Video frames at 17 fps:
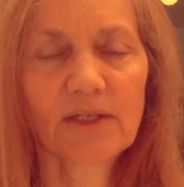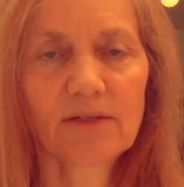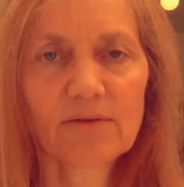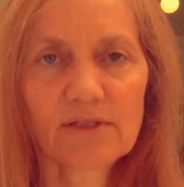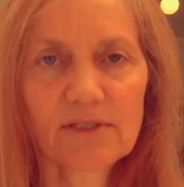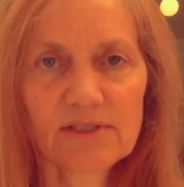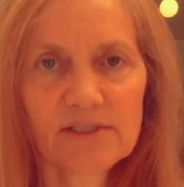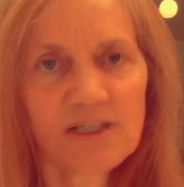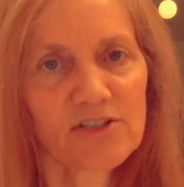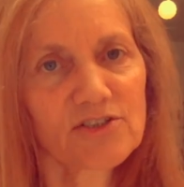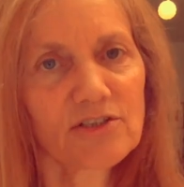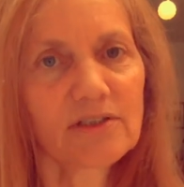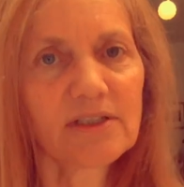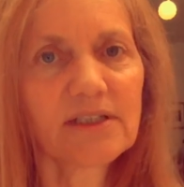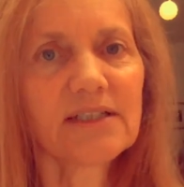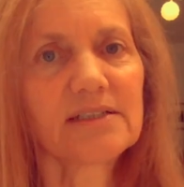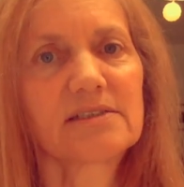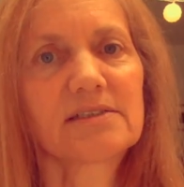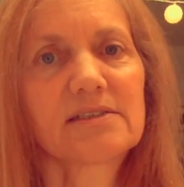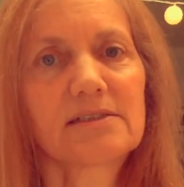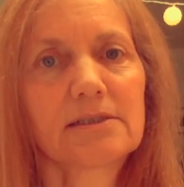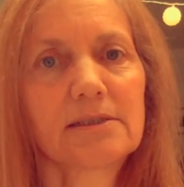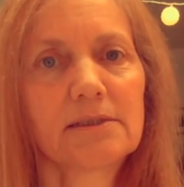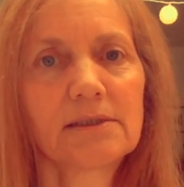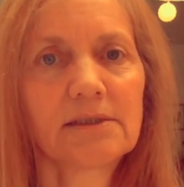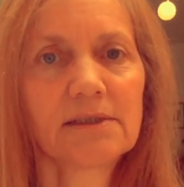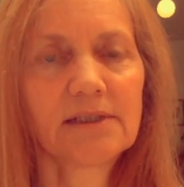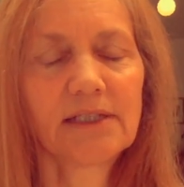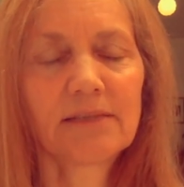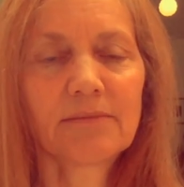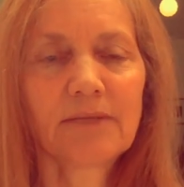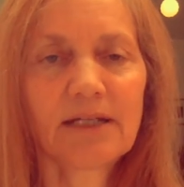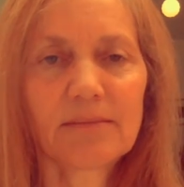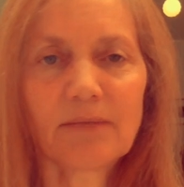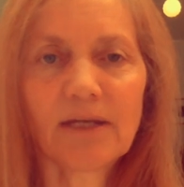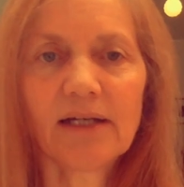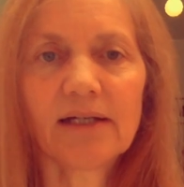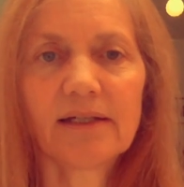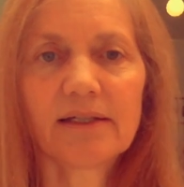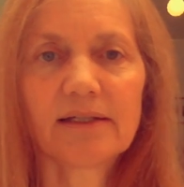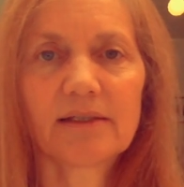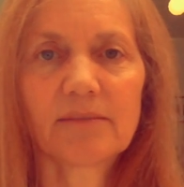with such a list in my mind